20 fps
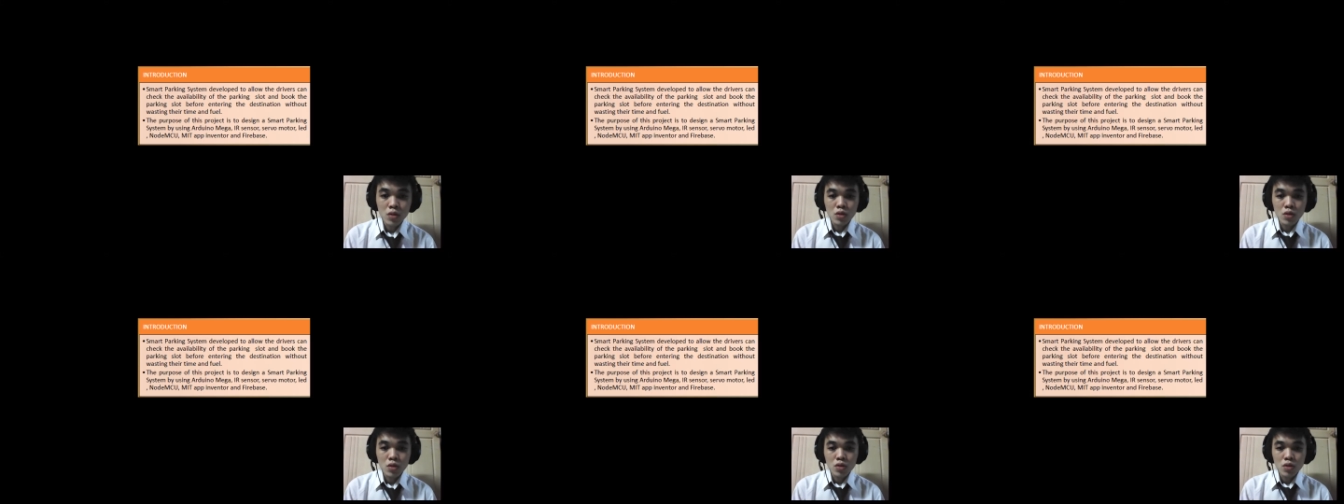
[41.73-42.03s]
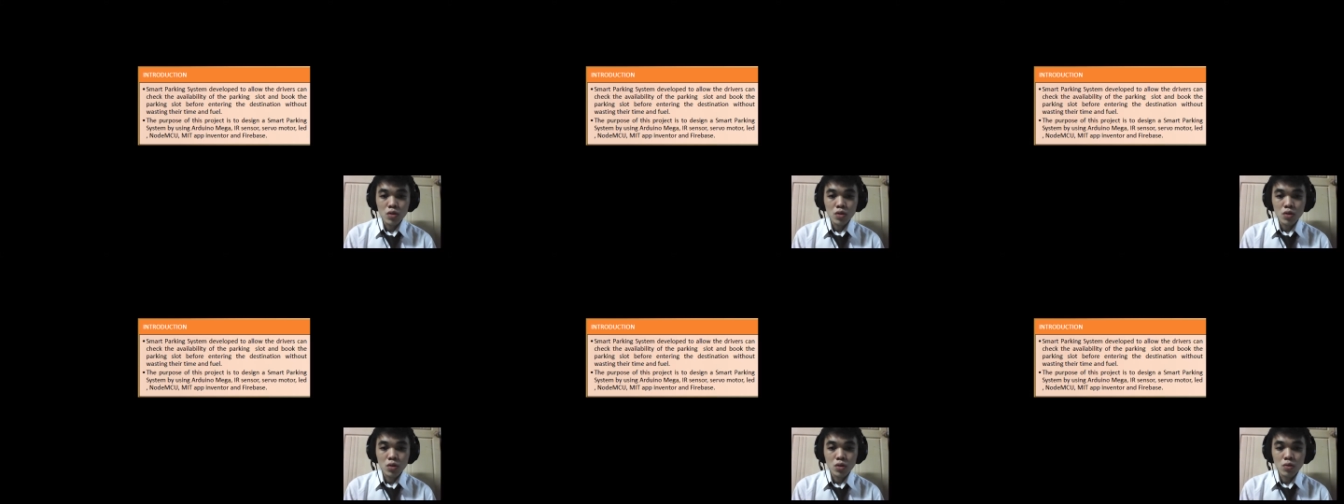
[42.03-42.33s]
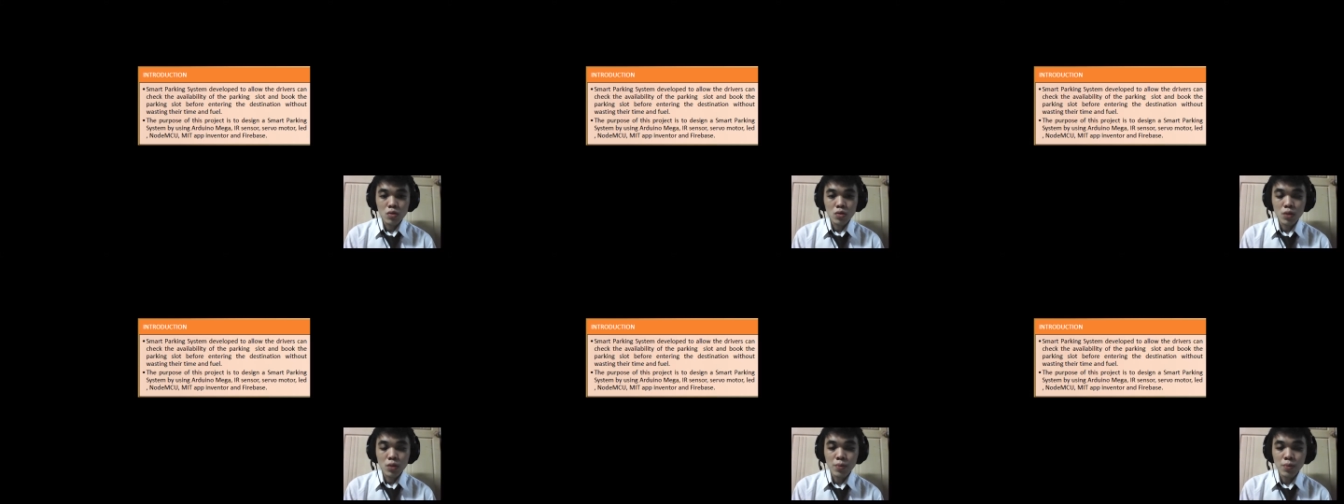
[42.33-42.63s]

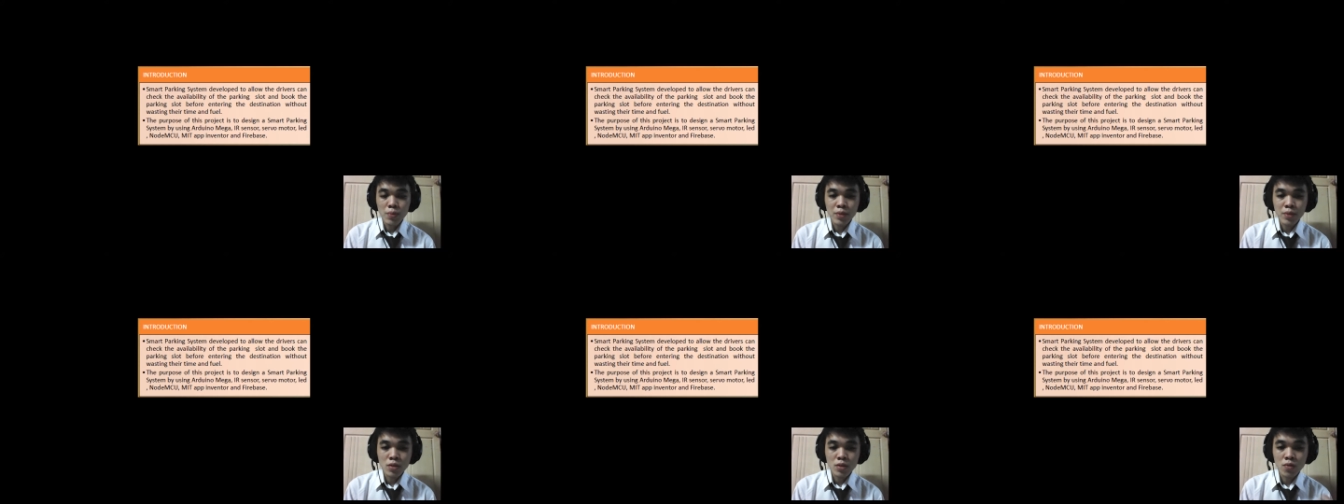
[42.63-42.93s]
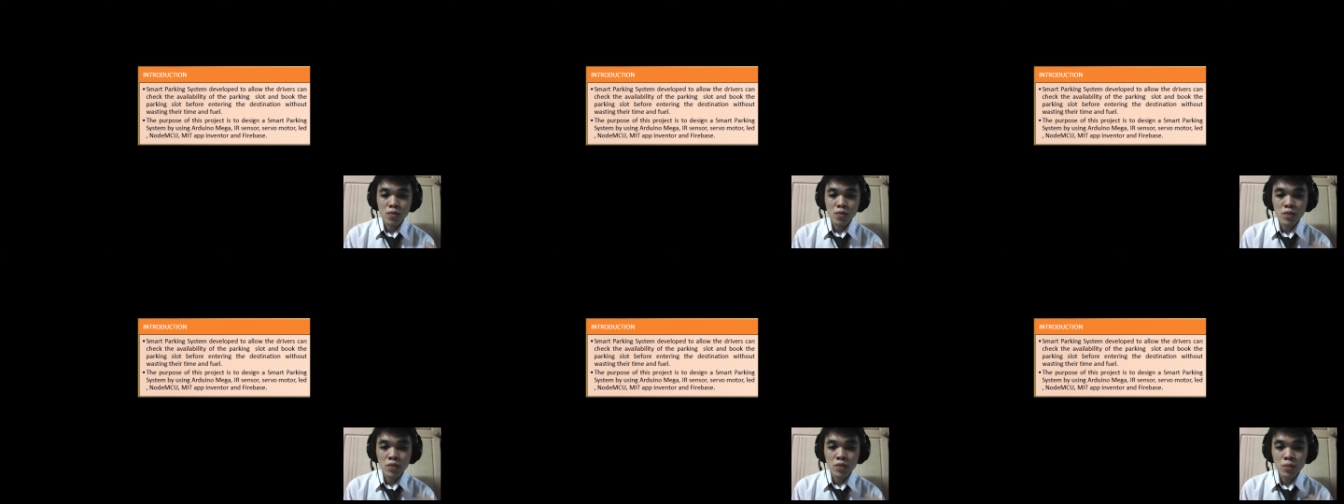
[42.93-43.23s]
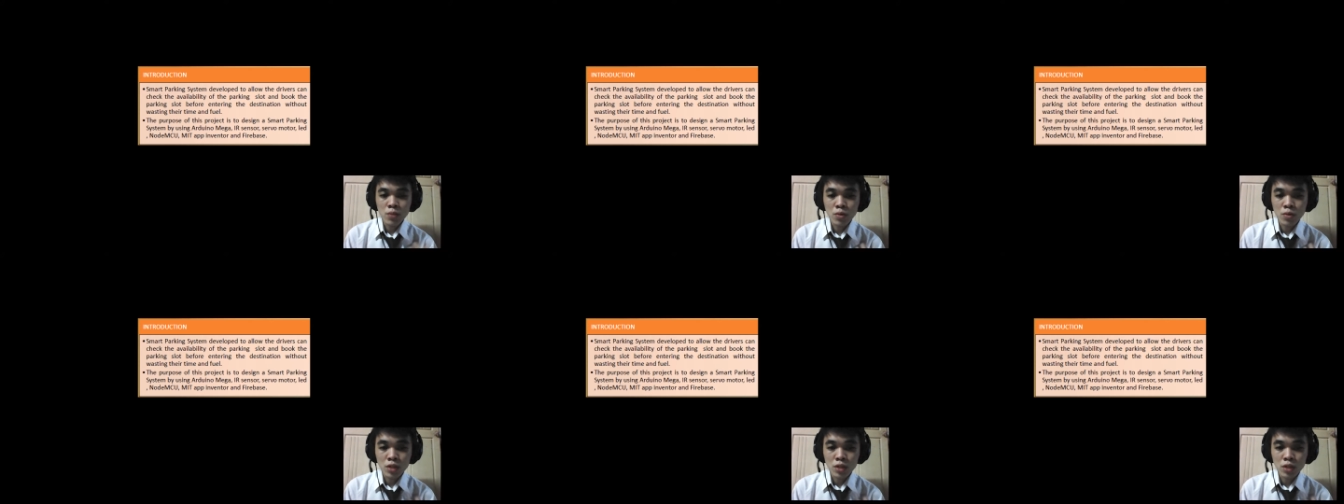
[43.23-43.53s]
So the purpose of this
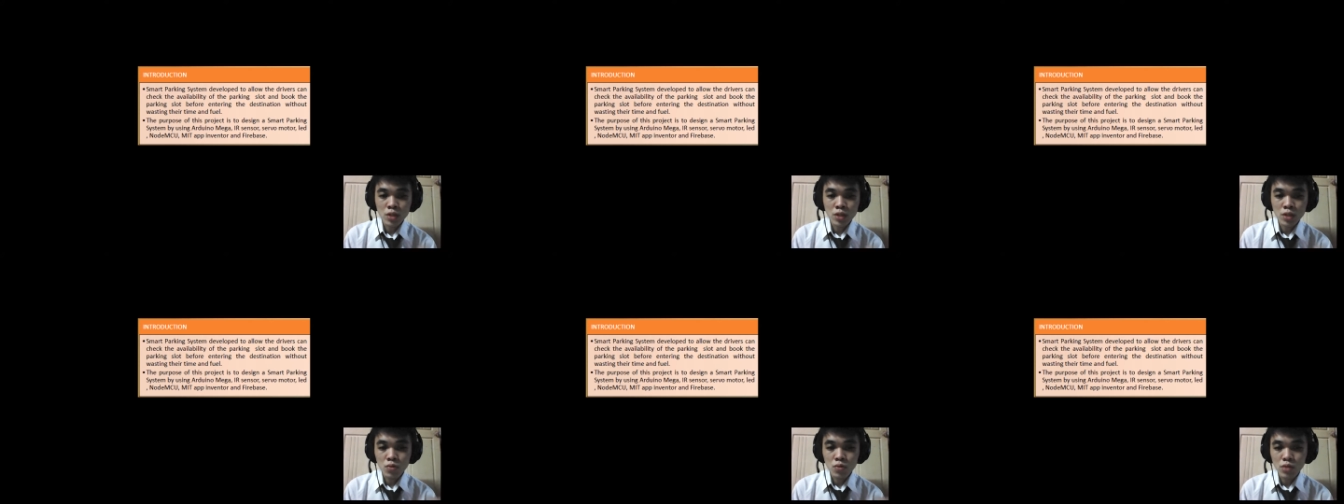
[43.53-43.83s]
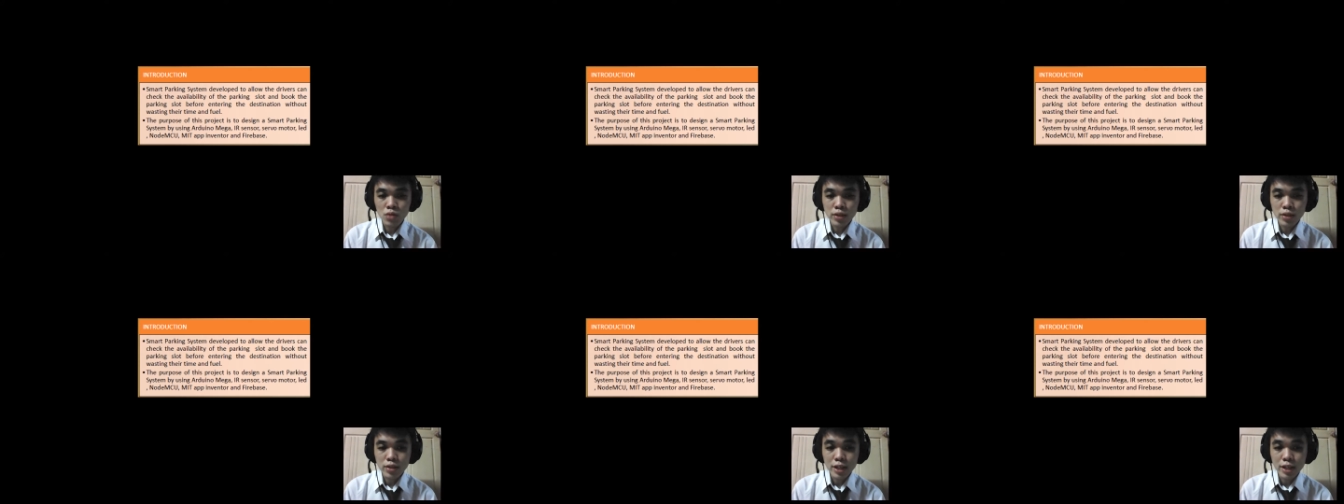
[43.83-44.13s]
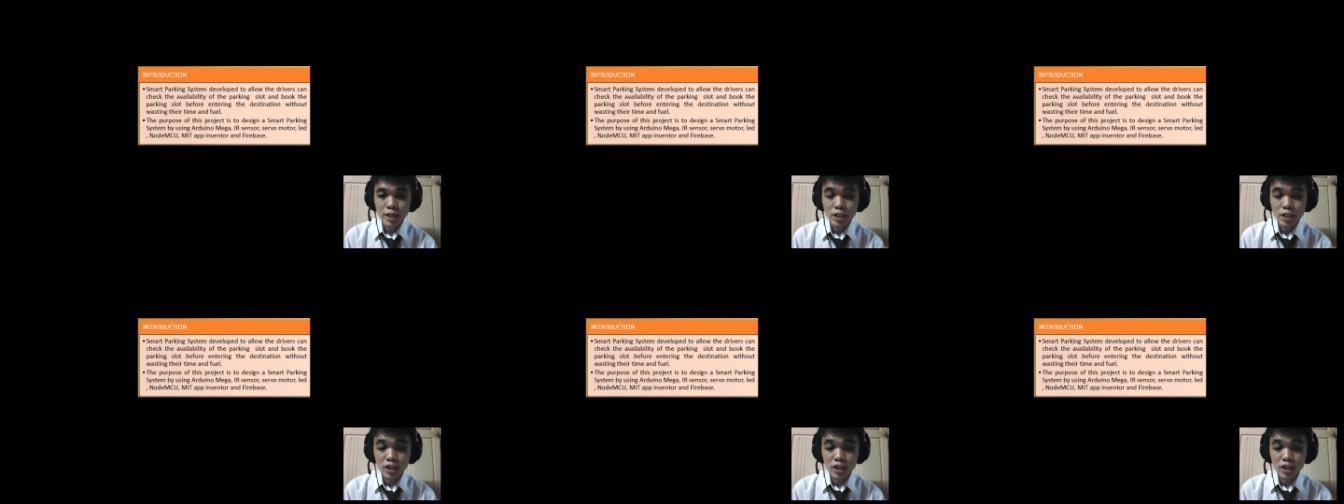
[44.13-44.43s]
project is to
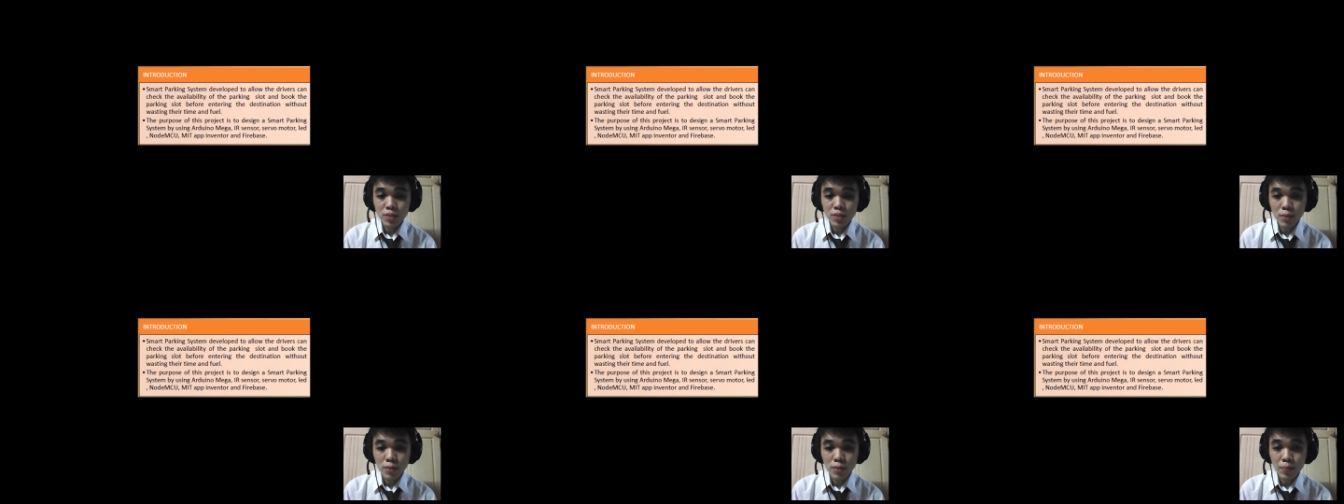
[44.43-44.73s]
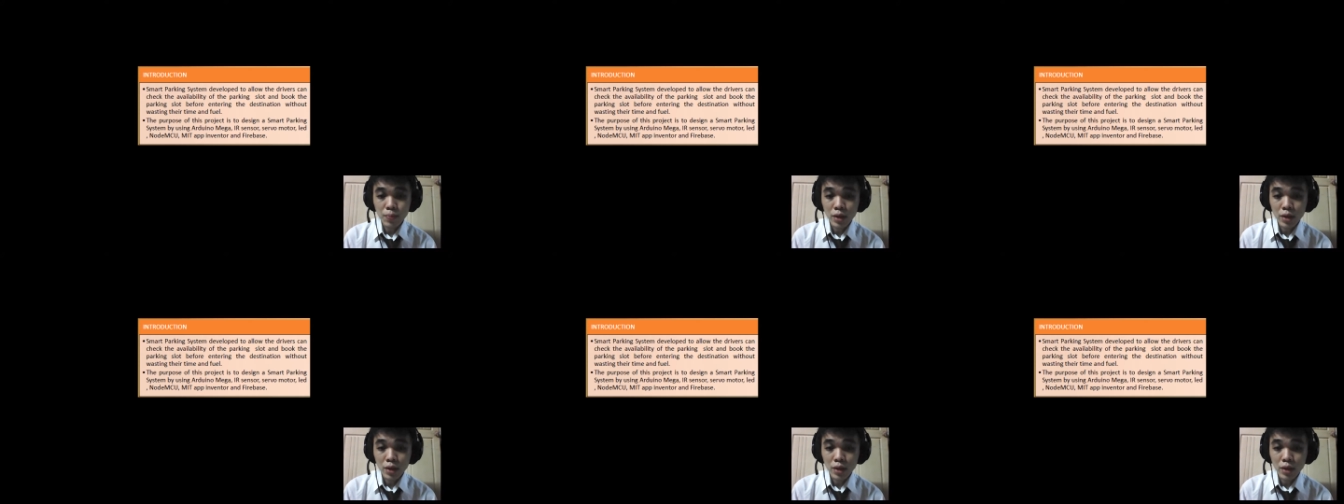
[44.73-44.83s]
design a smart